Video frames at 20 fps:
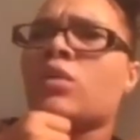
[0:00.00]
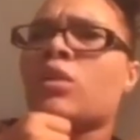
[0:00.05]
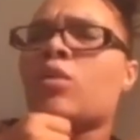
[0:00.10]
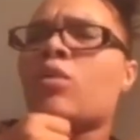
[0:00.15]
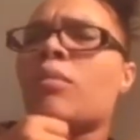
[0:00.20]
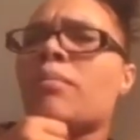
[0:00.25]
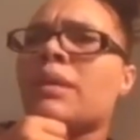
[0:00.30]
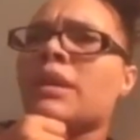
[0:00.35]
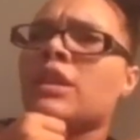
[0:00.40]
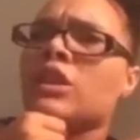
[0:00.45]
on you
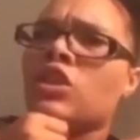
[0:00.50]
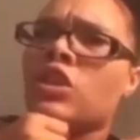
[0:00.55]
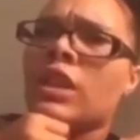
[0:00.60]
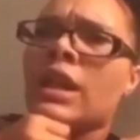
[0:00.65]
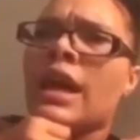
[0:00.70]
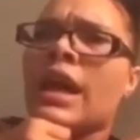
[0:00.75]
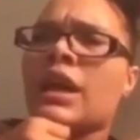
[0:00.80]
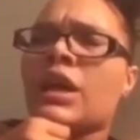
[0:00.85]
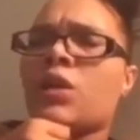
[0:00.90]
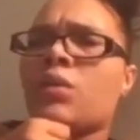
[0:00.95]
and beat the
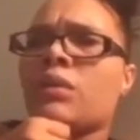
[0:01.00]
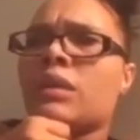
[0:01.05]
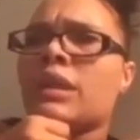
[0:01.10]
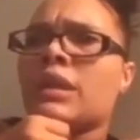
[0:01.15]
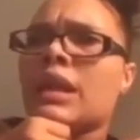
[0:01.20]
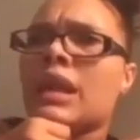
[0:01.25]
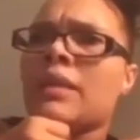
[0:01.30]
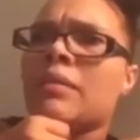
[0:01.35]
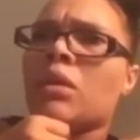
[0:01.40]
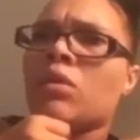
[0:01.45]
shit out of you with the
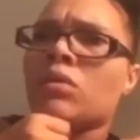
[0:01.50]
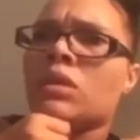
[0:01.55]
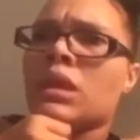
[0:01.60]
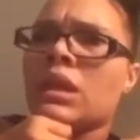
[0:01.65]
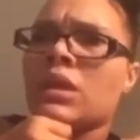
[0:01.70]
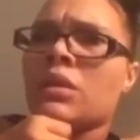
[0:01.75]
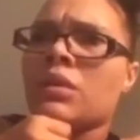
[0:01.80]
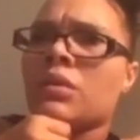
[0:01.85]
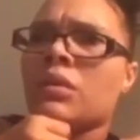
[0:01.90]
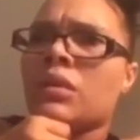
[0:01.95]
damn
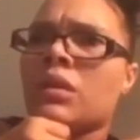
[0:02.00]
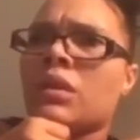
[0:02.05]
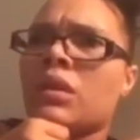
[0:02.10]
hotel.